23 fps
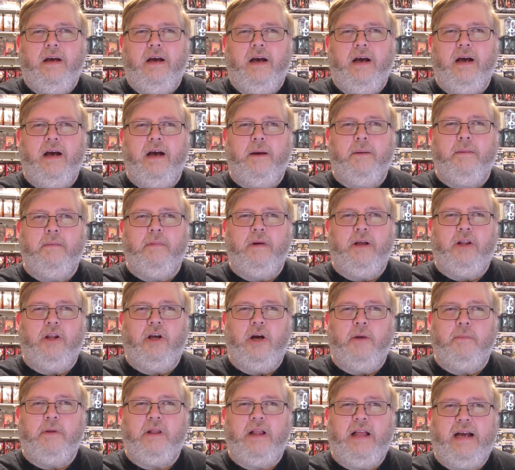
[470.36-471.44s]

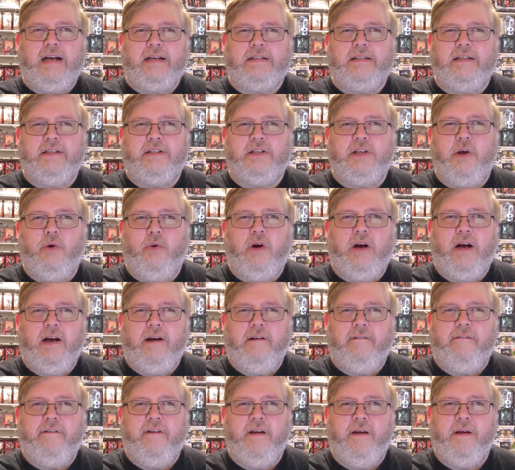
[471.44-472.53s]
Alarm klaxons go
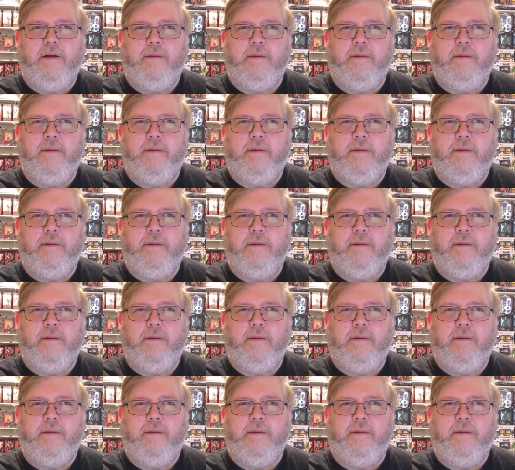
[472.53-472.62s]
off,